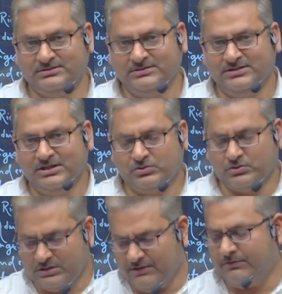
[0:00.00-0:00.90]
So
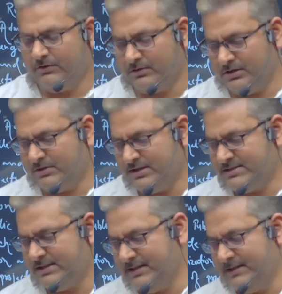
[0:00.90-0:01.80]
therefore, you can
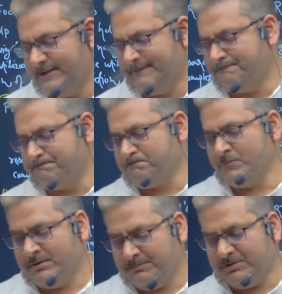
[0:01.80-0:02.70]
say
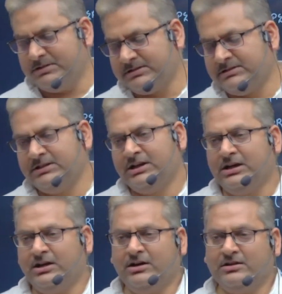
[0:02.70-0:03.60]
PERT
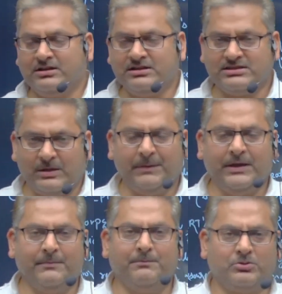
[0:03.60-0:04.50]
or
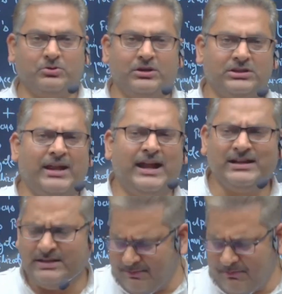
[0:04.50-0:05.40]
CPM put together,
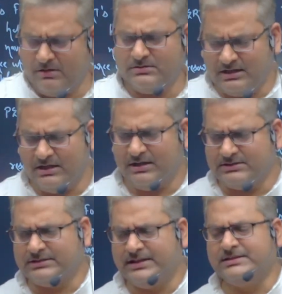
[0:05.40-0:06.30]
and among other
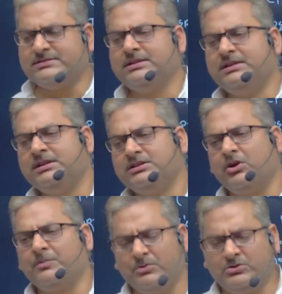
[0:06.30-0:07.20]
things, or
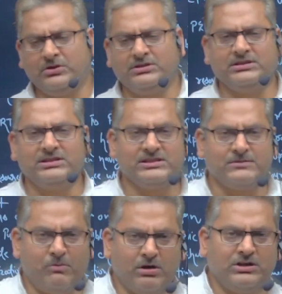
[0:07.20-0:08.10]
put together, these
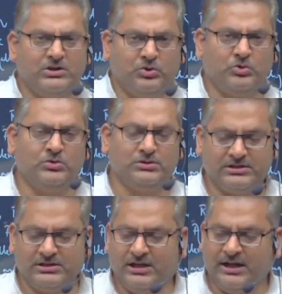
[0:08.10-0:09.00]
modern tools
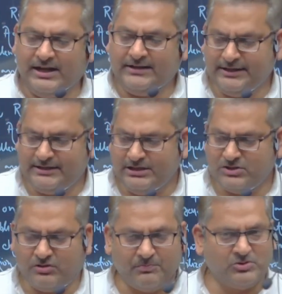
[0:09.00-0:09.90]
and techniques
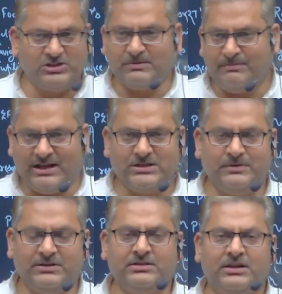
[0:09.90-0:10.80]
of project
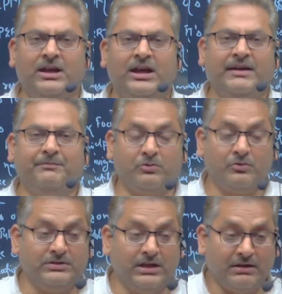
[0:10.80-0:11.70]
management have proved
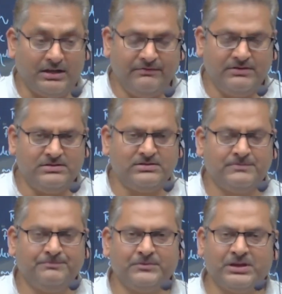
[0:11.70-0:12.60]
their relevance
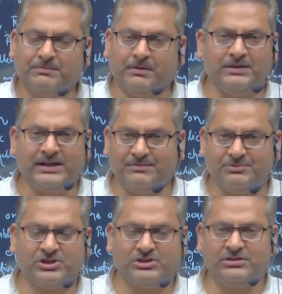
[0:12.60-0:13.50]
in public
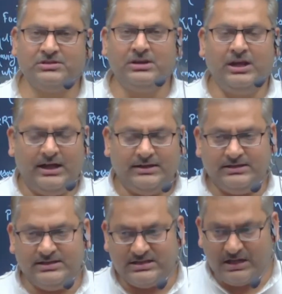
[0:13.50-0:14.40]
administration, and
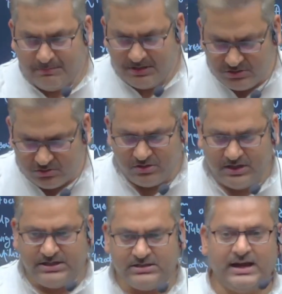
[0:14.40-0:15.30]
these are being
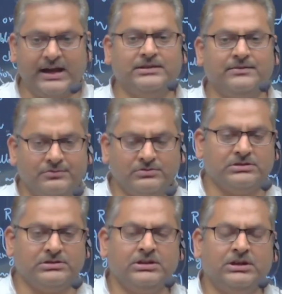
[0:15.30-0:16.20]
utilized, and in the
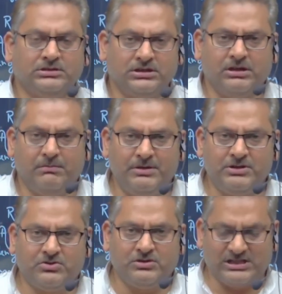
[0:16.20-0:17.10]
future the government
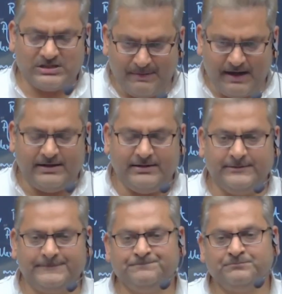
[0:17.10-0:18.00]
should expand
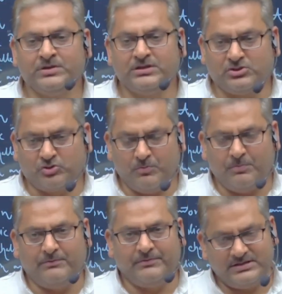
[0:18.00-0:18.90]
the scope
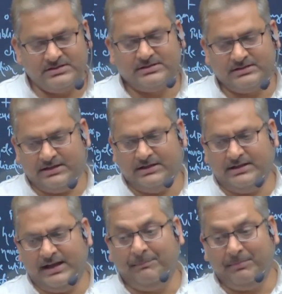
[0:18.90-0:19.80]
of its
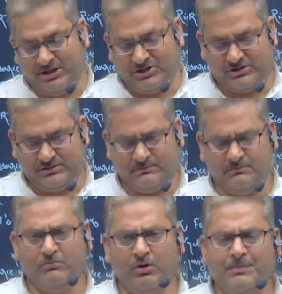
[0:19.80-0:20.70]
application,
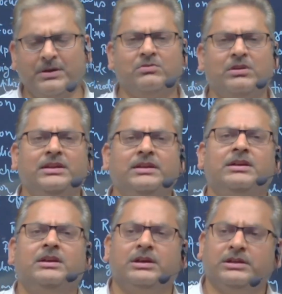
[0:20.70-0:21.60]
more particularly
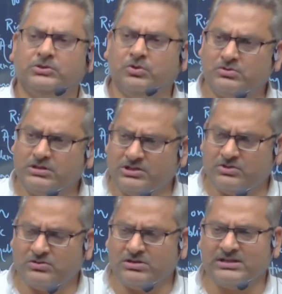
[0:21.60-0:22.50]
in those
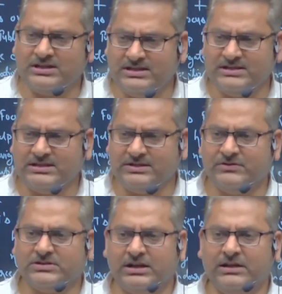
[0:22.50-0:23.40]
institutions and agencies
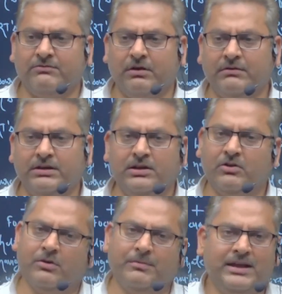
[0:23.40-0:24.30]
which are involved in
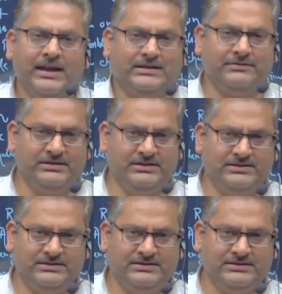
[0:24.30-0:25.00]
economic activities.